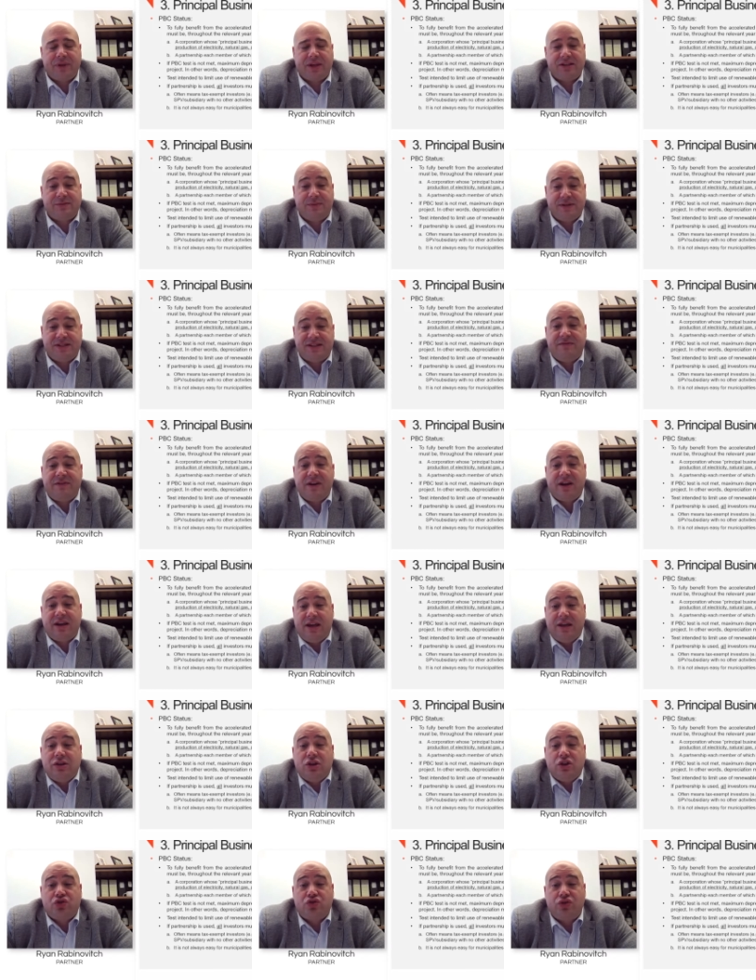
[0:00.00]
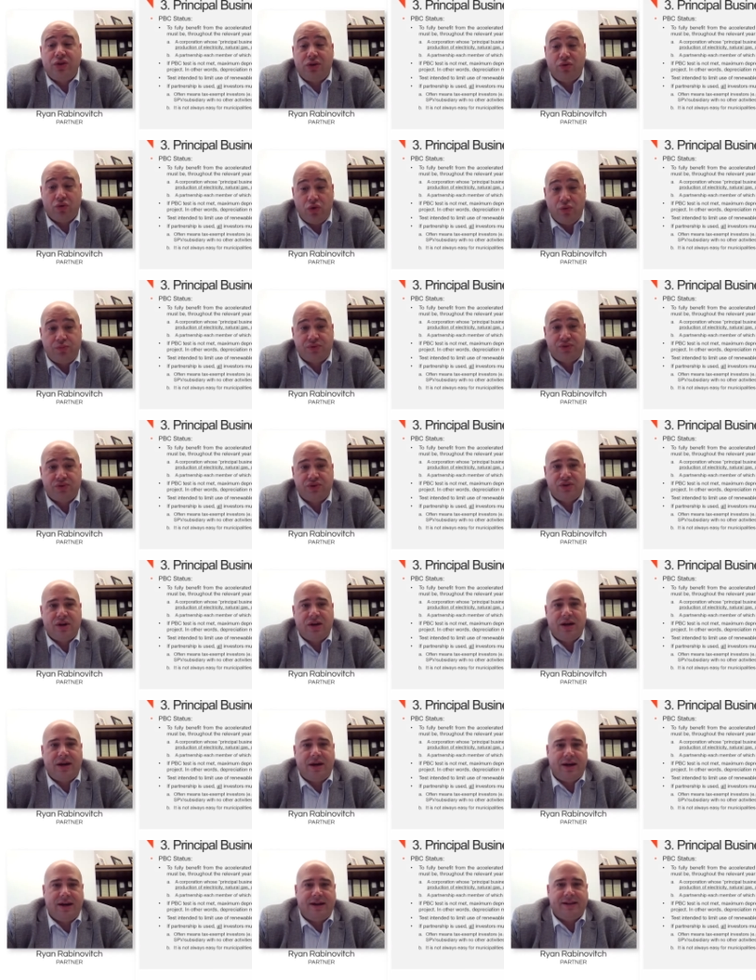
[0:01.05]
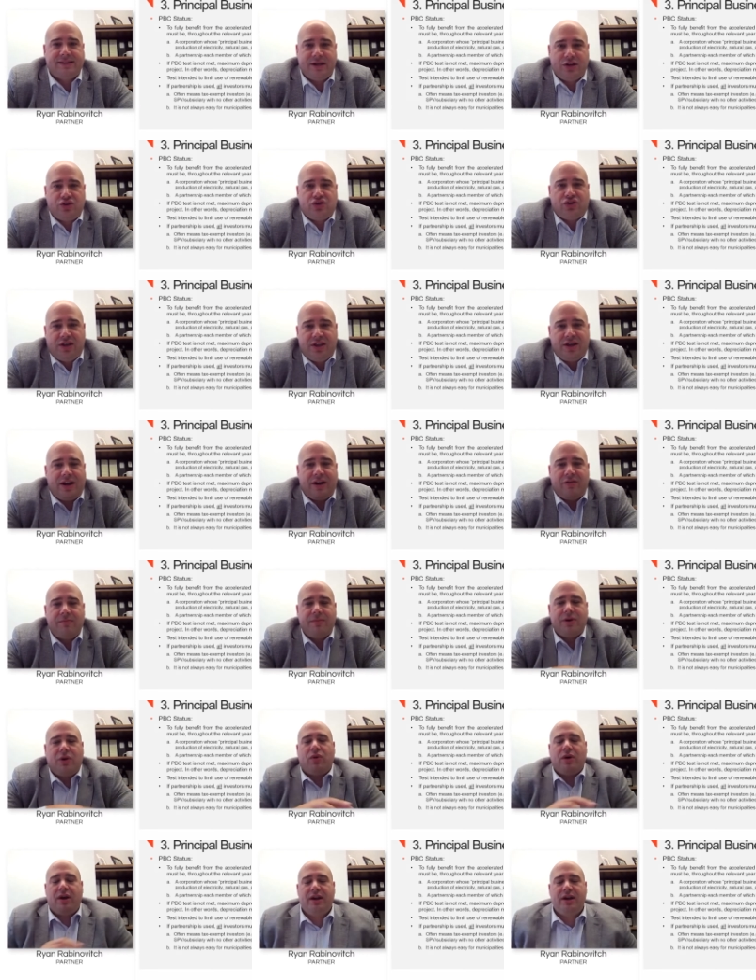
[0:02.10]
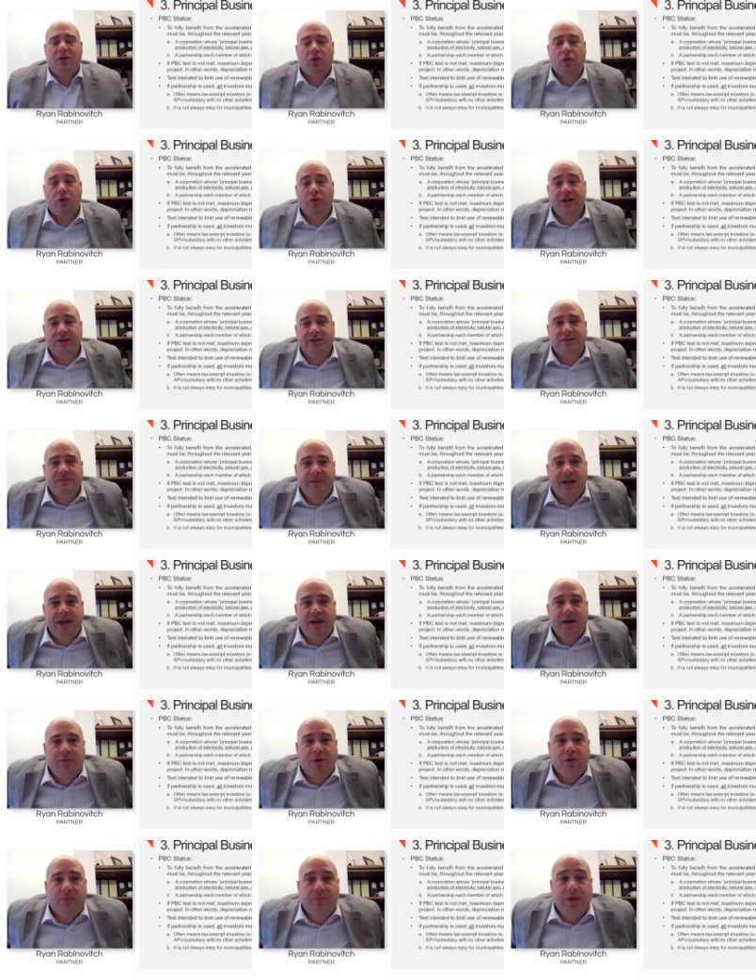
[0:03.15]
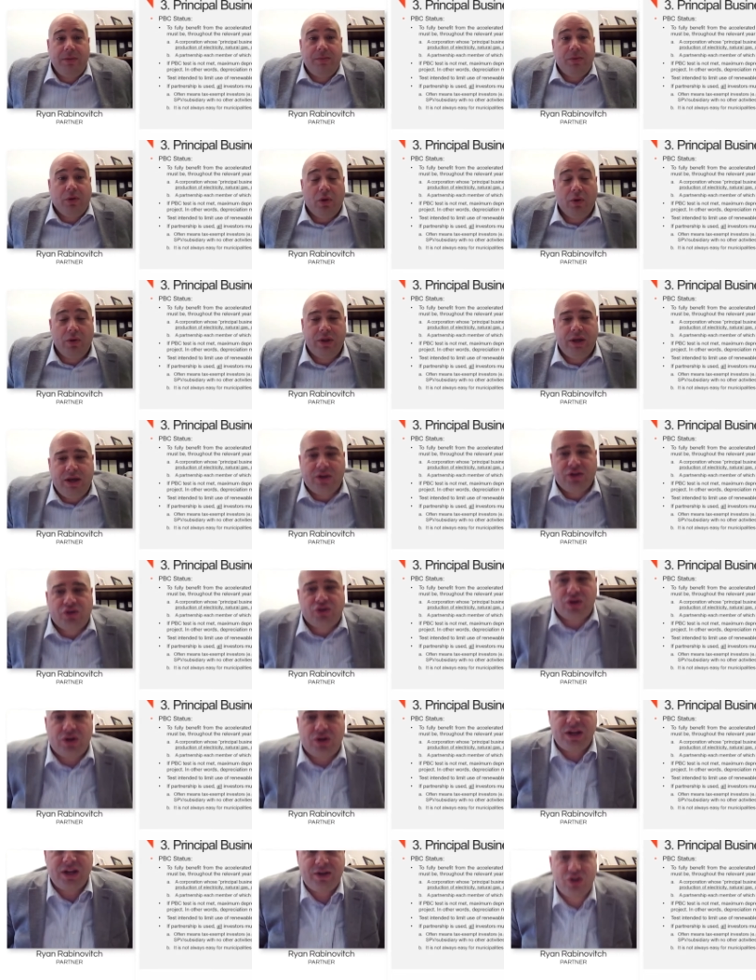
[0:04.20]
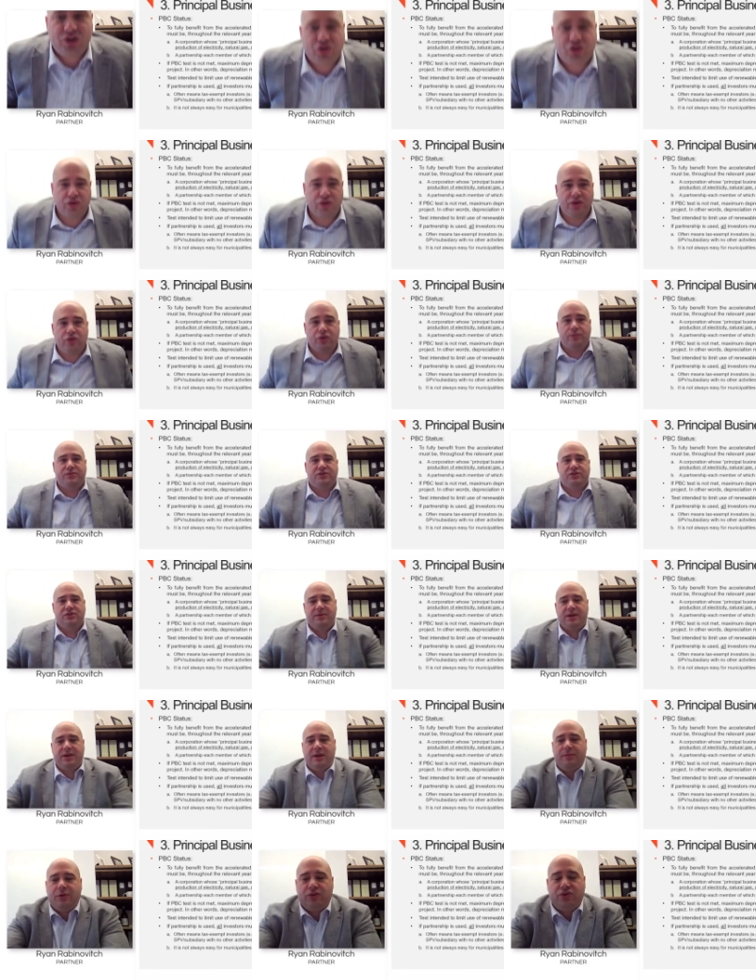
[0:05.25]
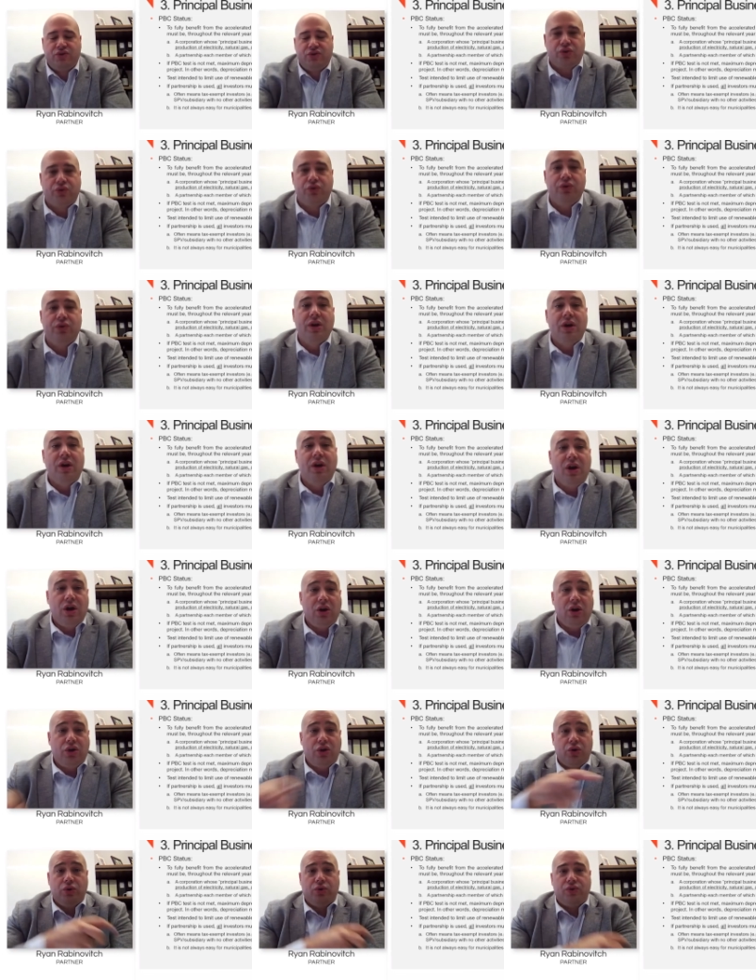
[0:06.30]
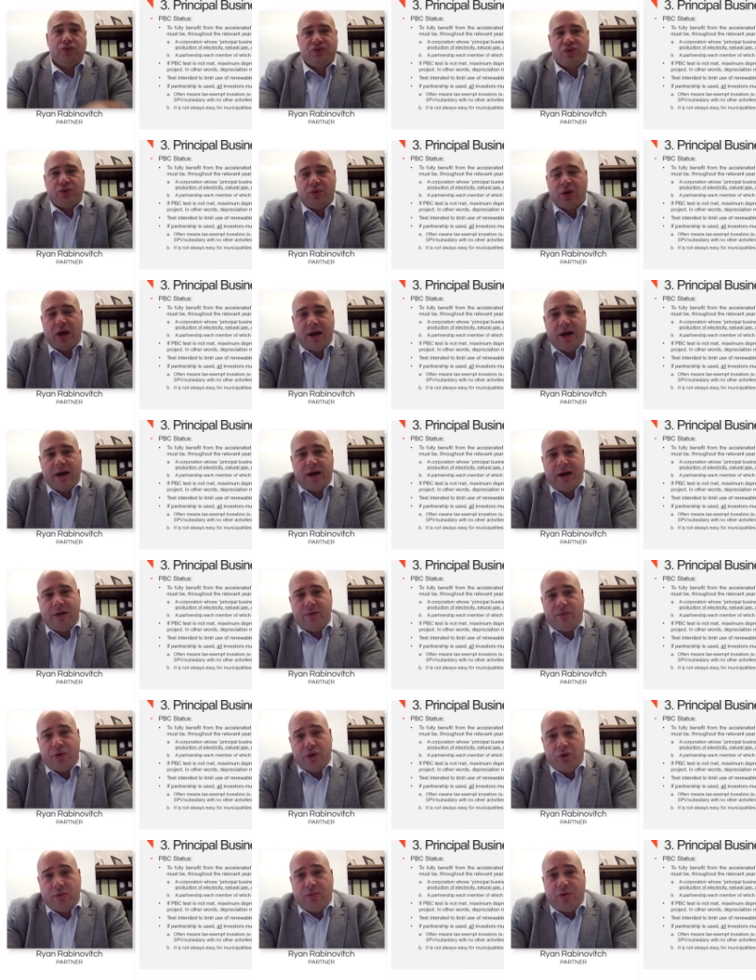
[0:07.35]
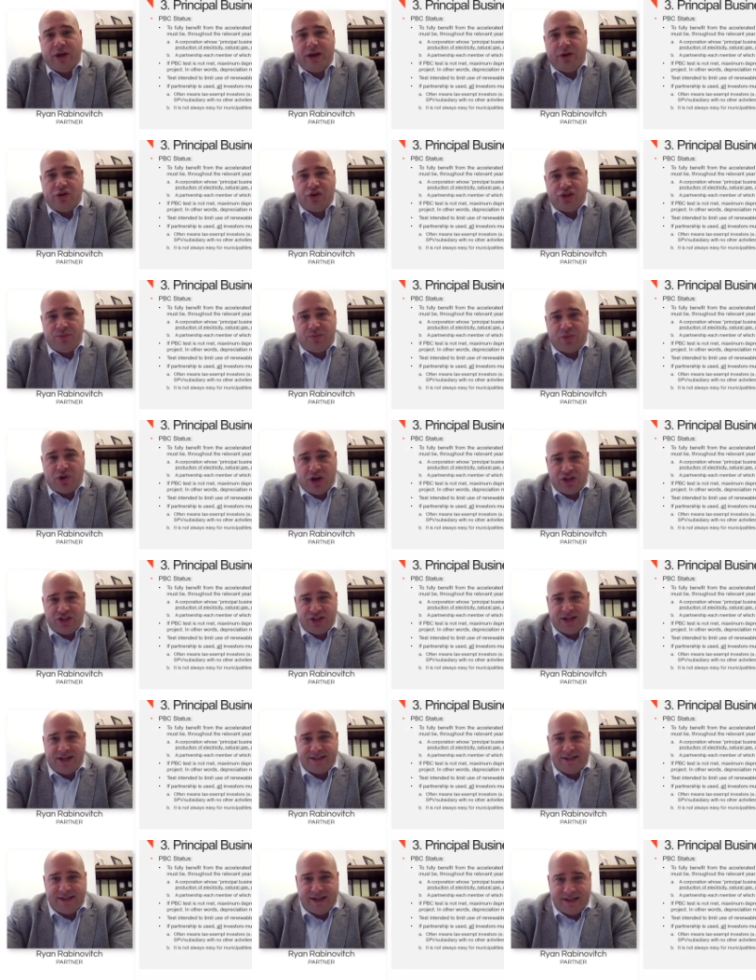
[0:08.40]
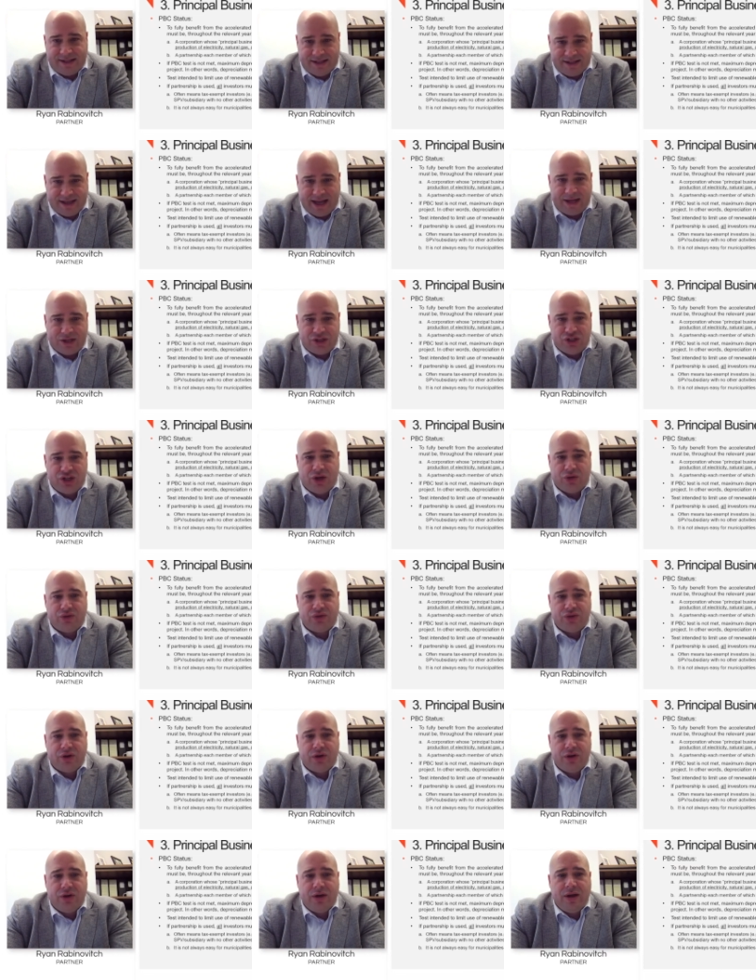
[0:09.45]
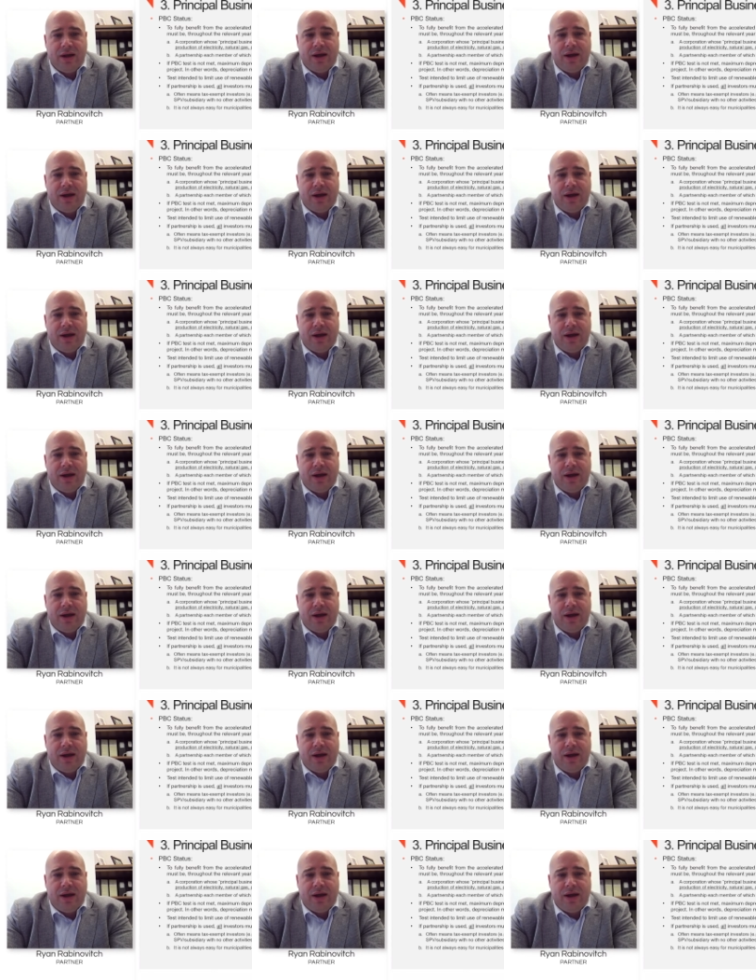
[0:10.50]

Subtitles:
specific industry groups. Essentially, the government wanted only to be able, people only in certain industry groups to be able to use renewable energy projects as a tax shelter.